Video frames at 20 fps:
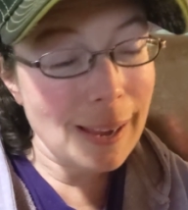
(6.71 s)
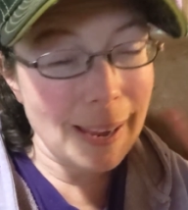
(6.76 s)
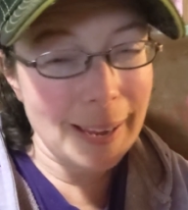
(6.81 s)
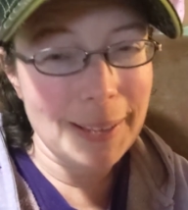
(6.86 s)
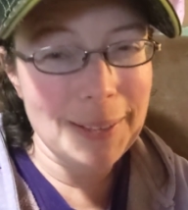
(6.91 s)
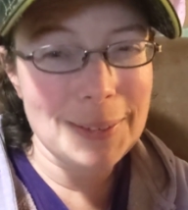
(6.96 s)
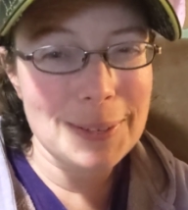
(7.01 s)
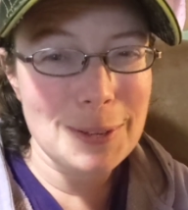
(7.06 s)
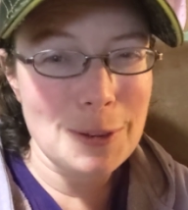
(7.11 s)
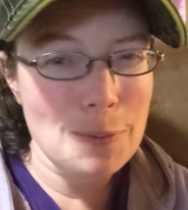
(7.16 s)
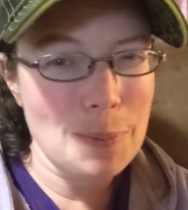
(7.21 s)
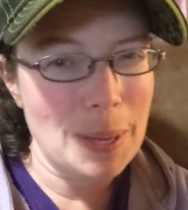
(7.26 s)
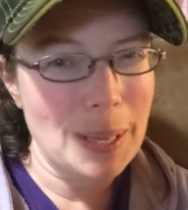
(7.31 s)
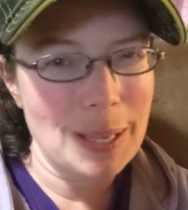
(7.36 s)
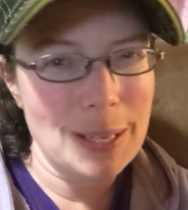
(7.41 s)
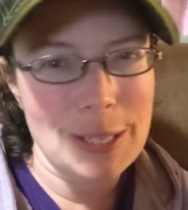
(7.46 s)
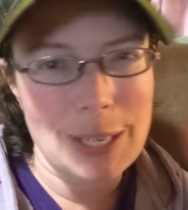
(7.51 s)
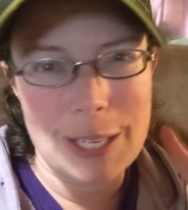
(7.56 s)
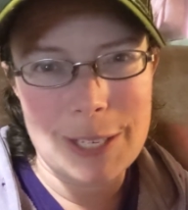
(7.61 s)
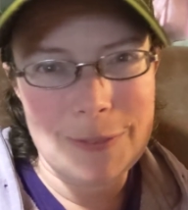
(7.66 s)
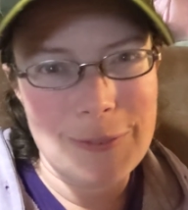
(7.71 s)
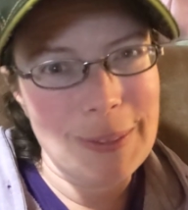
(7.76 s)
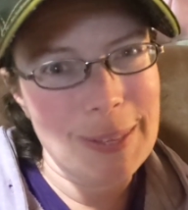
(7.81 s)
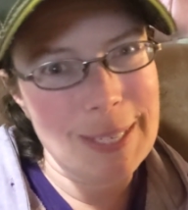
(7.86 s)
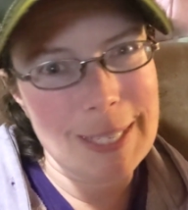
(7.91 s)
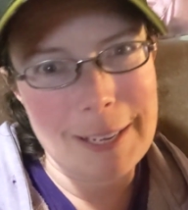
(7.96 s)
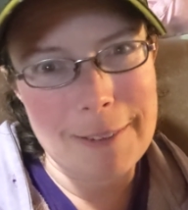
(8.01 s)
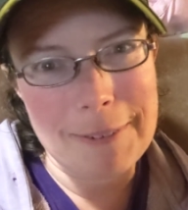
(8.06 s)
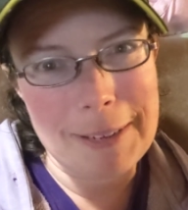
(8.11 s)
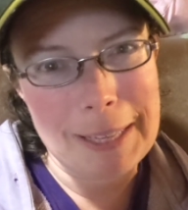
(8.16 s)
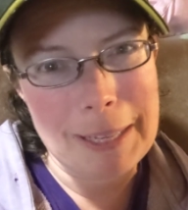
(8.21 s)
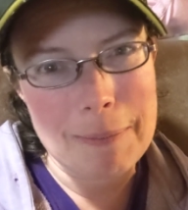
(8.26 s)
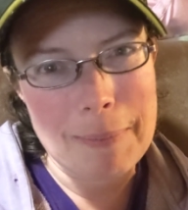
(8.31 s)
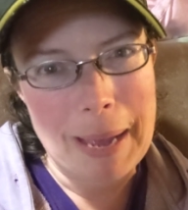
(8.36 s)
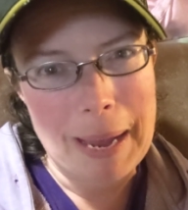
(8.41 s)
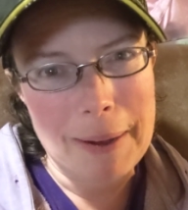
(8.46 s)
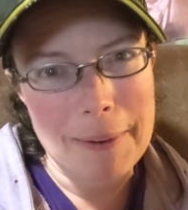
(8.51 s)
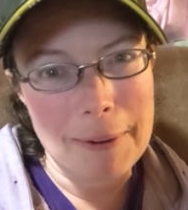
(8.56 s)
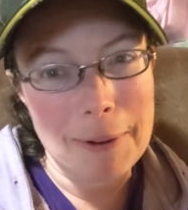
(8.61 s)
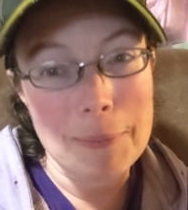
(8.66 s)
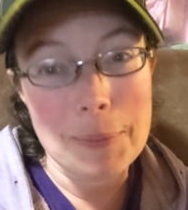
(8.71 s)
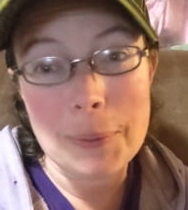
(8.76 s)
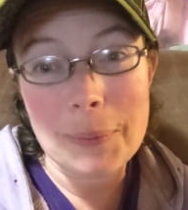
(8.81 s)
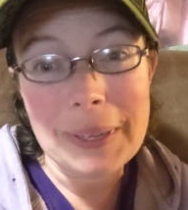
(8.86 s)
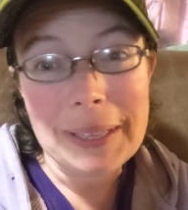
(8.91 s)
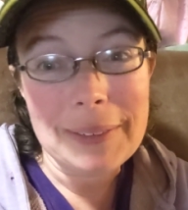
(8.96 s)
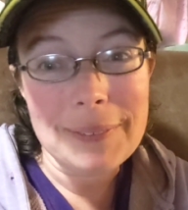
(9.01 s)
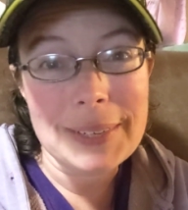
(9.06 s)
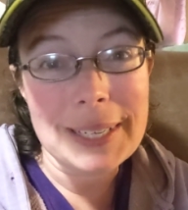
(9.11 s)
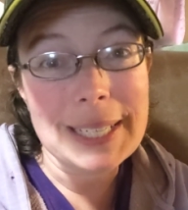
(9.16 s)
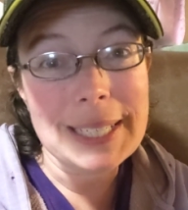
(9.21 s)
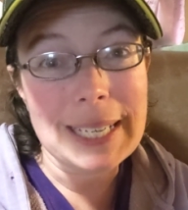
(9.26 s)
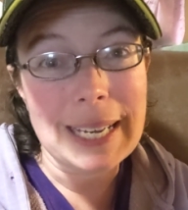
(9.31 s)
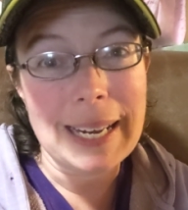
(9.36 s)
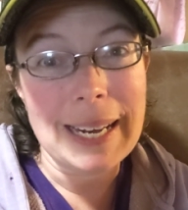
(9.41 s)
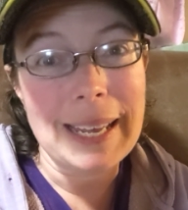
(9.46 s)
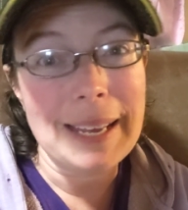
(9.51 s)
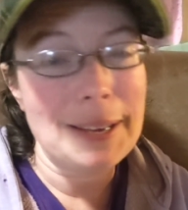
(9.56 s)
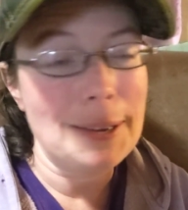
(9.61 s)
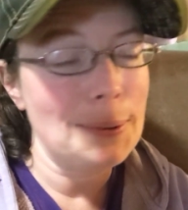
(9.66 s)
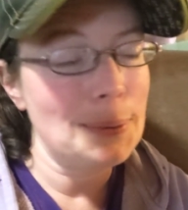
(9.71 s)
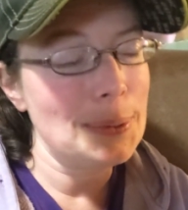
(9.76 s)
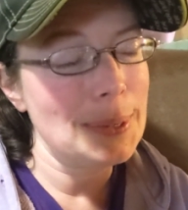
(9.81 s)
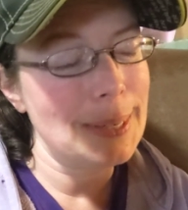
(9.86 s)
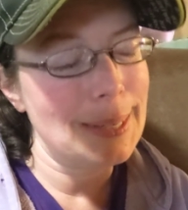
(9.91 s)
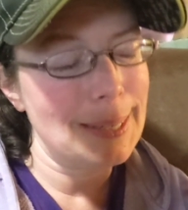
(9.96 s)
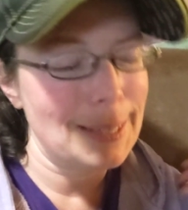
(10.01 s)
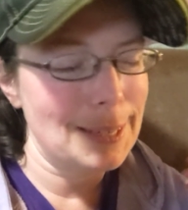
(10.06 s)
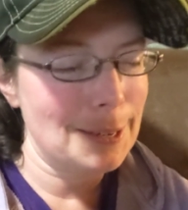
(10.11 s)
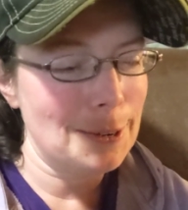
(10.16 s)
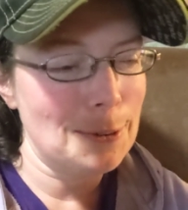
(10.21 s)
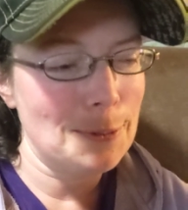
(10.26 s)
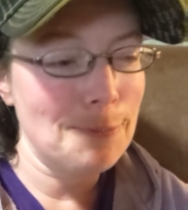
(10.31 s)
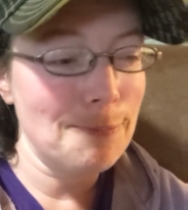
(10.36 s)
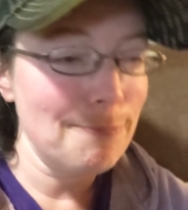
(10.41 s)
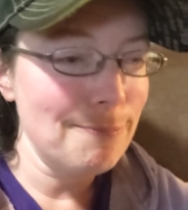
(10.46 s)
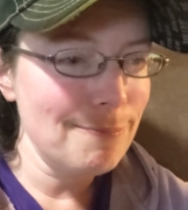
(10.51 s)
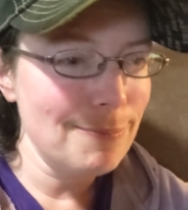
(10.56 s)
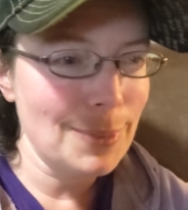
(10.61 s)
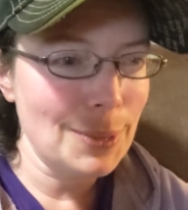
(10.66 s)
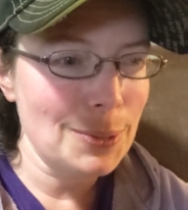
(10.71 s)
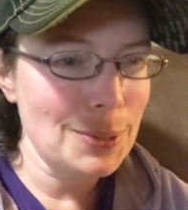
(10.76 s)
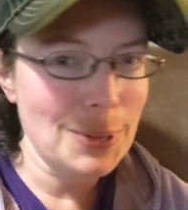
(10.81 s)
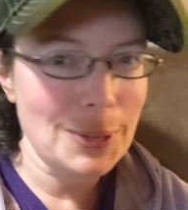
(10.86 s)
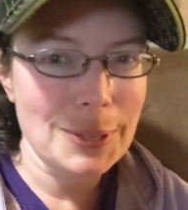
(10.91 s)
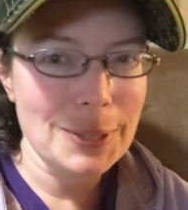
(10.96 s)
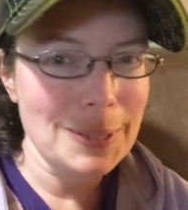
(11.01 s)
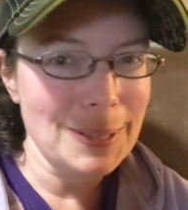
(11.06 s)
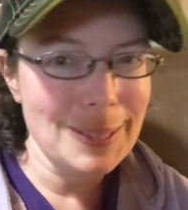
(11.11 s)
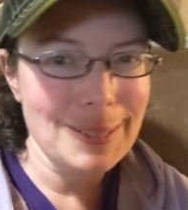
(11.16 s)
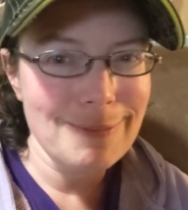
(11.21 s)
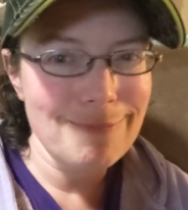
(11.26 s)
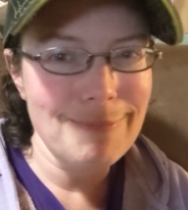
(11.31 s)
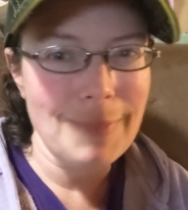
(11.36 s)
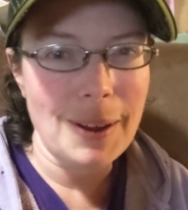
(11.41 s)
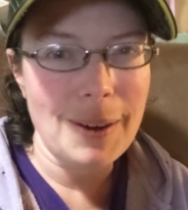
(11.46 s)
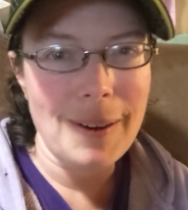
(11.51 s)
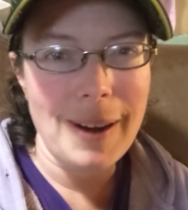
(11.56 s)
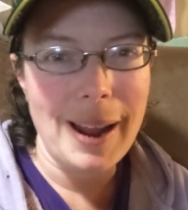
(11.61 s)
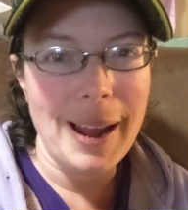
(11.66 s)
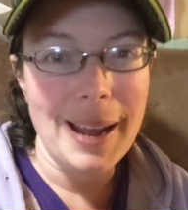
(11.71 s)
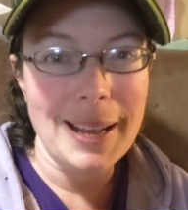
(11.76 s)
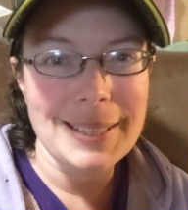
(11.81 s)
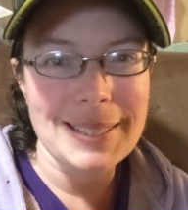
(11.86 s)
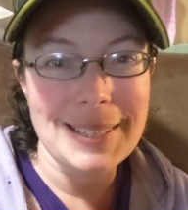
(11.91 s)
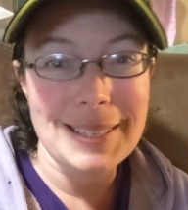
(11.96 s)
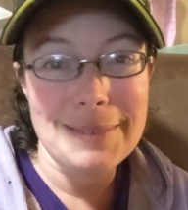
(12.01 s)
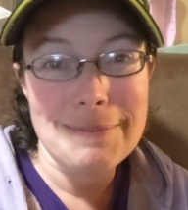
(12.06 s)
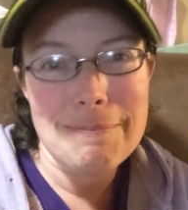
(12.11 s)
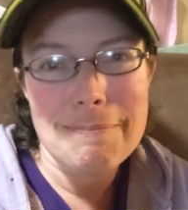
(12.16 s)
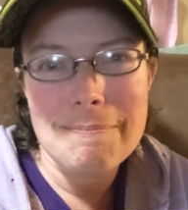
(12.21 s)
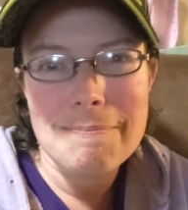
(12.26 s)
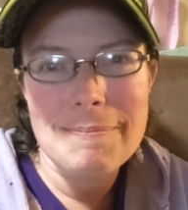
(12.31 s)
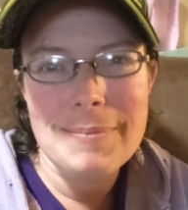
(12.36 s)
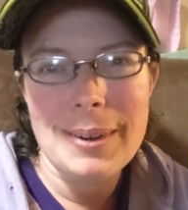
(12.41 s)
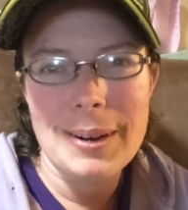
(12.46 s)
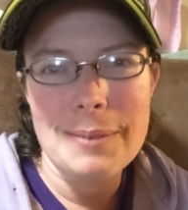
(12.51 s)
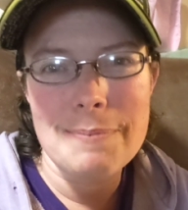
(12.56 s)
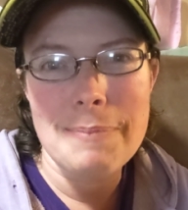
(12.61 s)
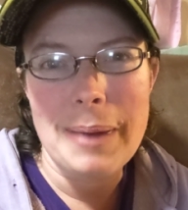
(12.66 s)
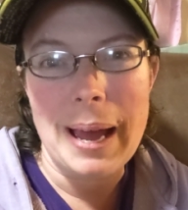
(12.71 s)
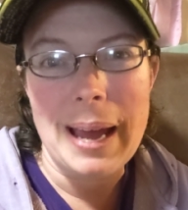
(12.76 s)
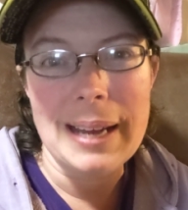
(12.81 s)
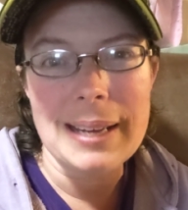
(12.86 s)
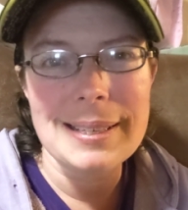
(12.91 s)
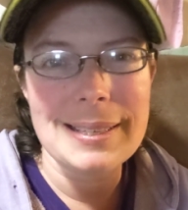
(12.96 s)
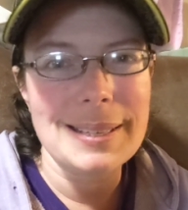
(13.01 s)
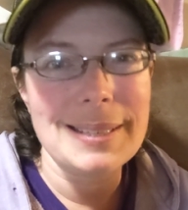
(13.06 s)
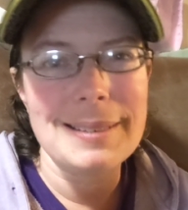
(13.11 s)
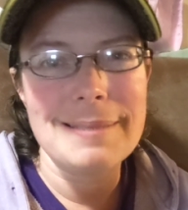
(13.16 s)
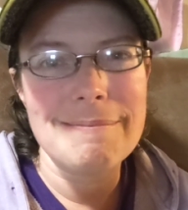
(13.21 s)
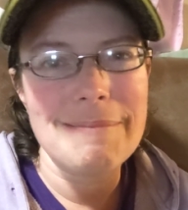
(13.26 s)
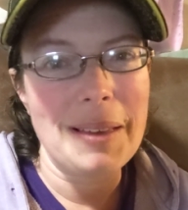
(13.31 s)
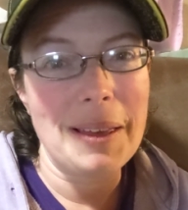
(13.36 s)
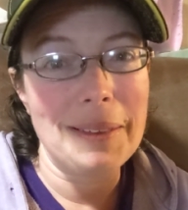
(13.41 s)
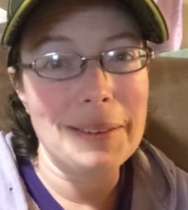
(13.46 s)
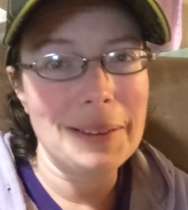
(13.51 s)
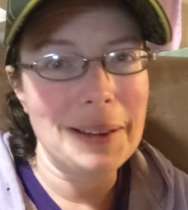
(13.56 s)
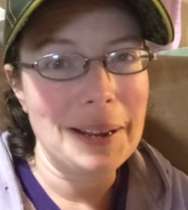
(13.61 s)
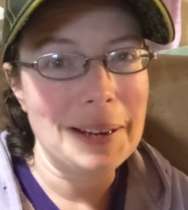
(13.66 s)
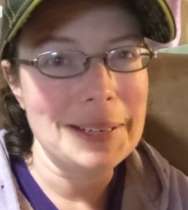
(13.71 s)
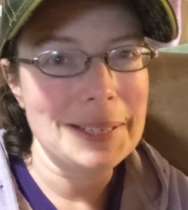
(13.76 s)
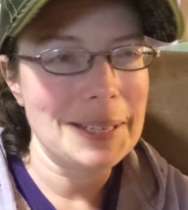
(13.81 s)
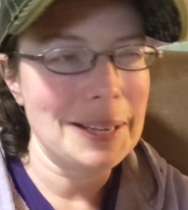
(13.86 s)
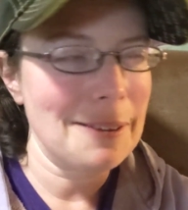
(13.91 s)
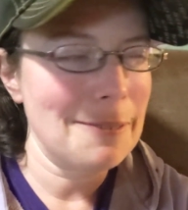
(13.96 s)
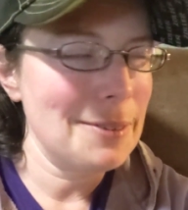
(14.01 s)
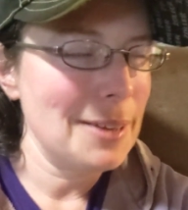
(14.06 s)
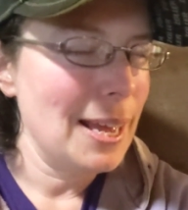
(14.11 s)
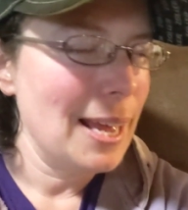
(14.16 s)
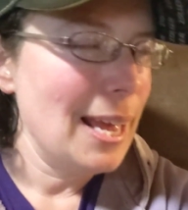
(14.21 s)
I also apologize for the stuff on the background, but we live in a tiny house, so those are our hats and our bags and other kind of stuff.